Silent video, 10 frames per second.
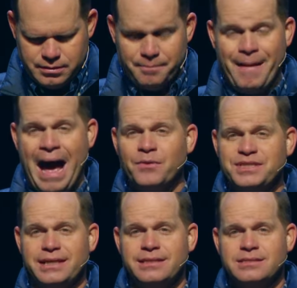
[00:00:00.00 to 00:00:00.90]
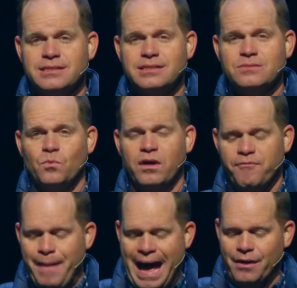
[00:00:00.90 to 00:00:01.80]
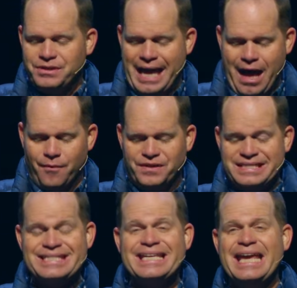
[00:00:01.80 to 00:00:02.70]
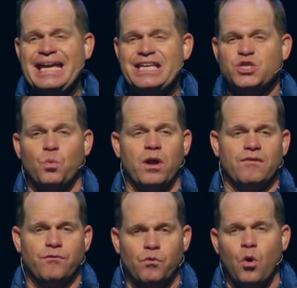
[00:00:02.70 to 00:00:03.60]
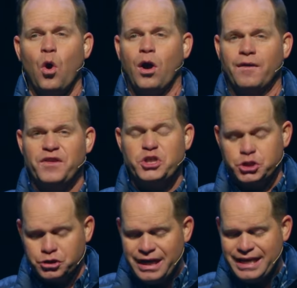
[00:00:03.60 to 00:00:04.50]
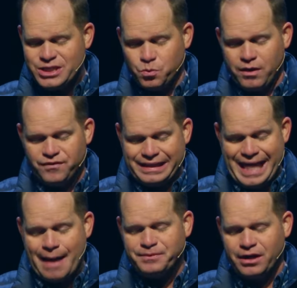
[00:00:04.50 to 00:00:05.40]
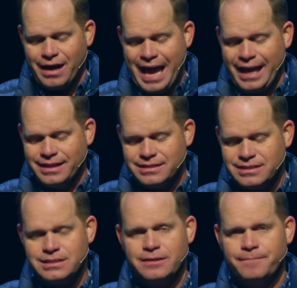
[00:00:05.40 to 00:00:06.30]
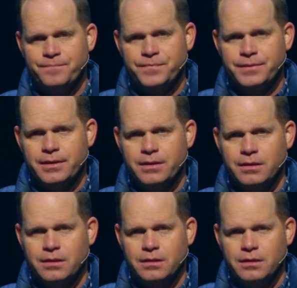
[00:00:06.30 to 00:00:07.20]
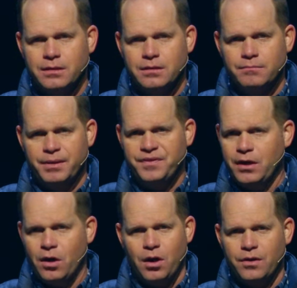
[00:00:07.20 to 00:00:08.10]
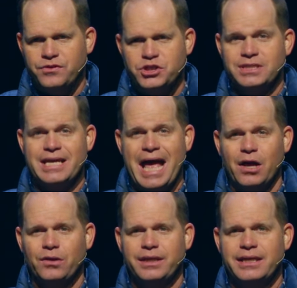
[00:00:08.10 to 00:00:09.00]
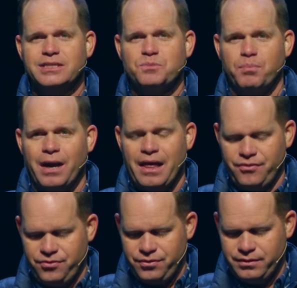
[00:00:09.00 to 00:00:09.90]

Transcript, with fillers: The mountains would have bowed down, the seas would have roared, the trees would have clapped their hands, but the earth just held its breath